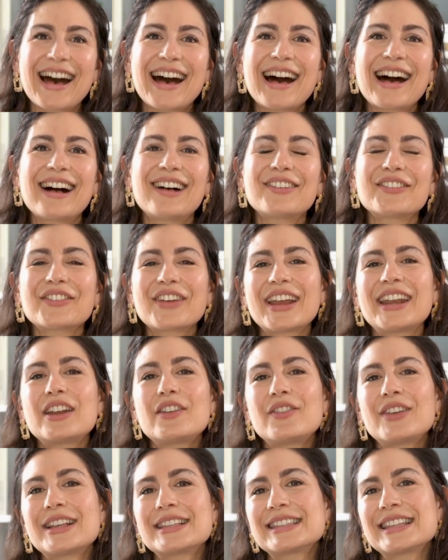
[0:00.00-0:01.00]
All right,
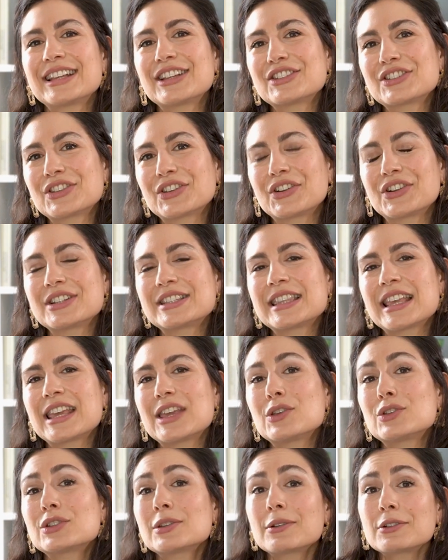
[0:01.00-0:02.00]
advanced English learners, thank
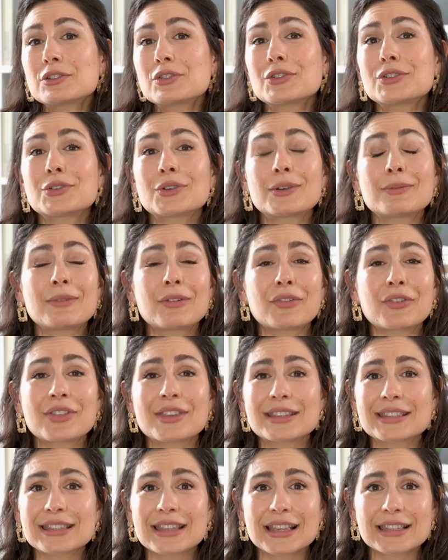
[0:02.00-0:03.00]
you so much for joining me for
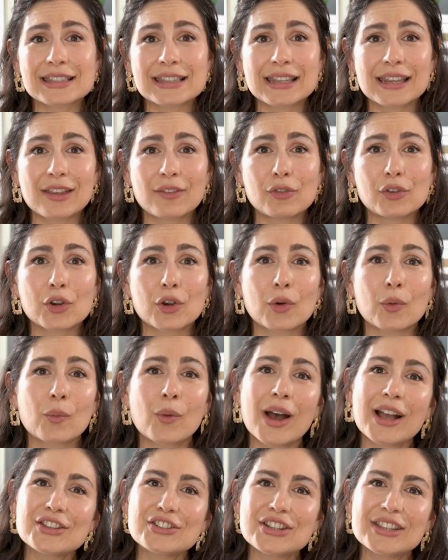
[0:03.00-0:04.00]
this lesson. If you're
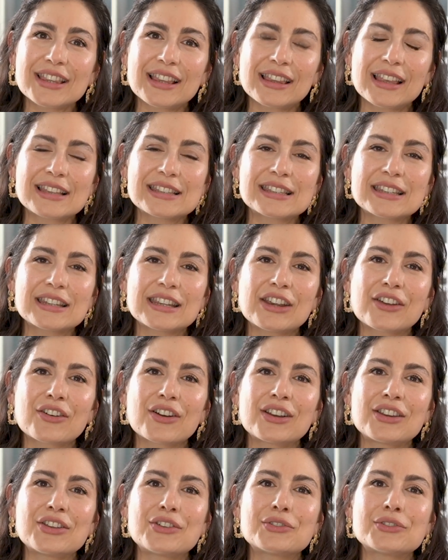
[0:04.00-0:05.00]
watching the lesson here
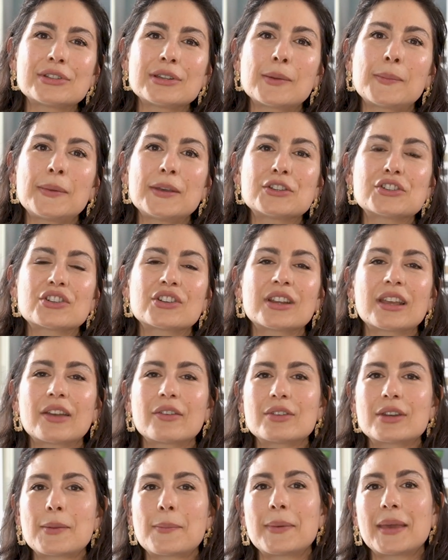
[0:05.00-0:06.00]
on YouTube, be sure to
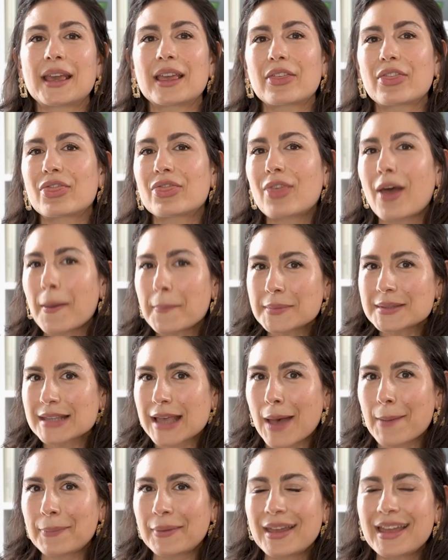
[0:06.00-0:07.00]
give it a big thumbs
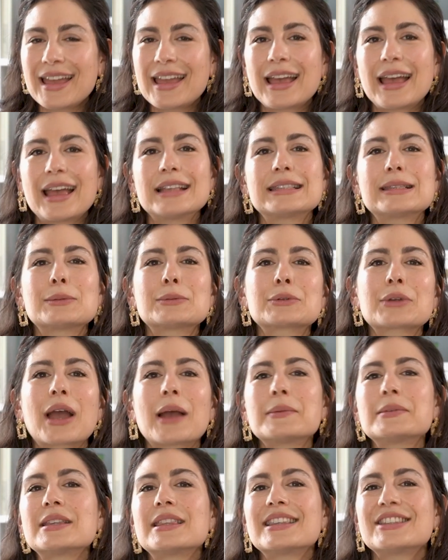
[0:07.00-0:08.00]
up and
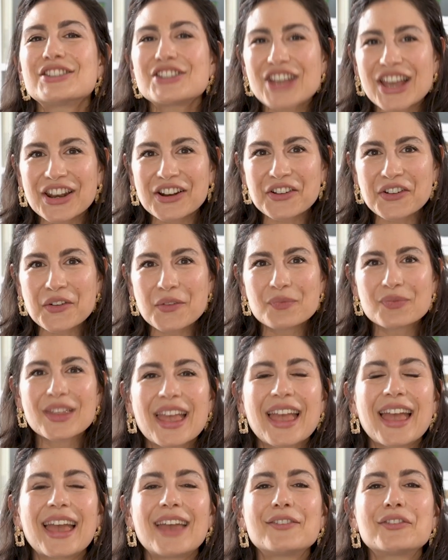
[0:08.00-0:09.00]
subscribe to the channel.
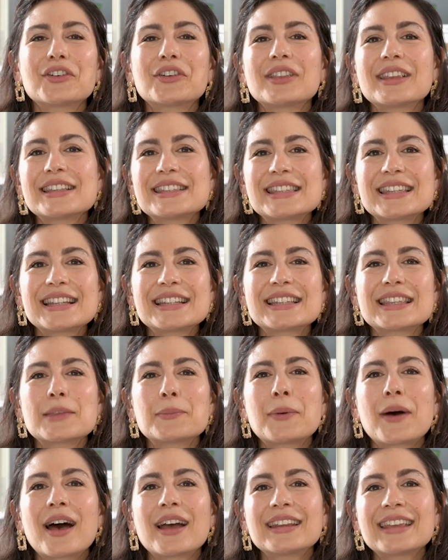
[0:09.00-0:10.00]
If you're listening to the
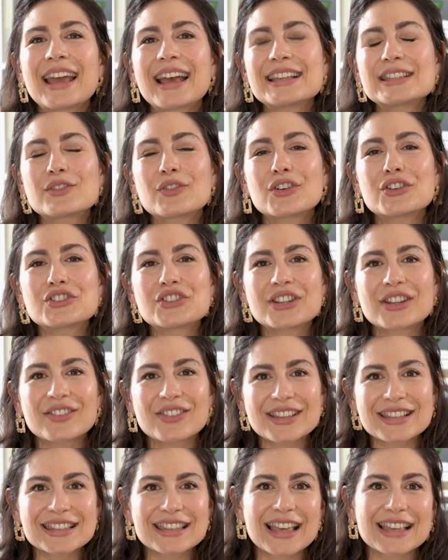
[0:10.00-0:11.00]
podcast version of
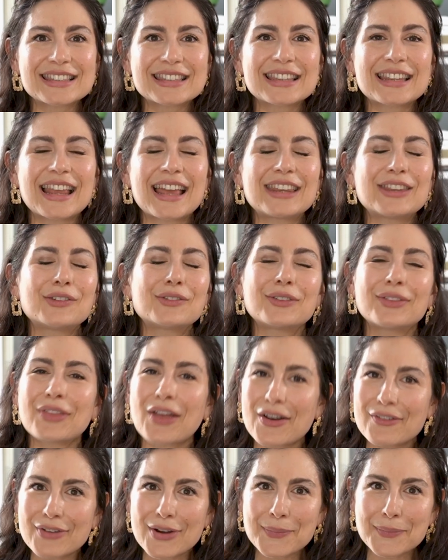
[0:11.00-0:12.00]
this lesson and you love our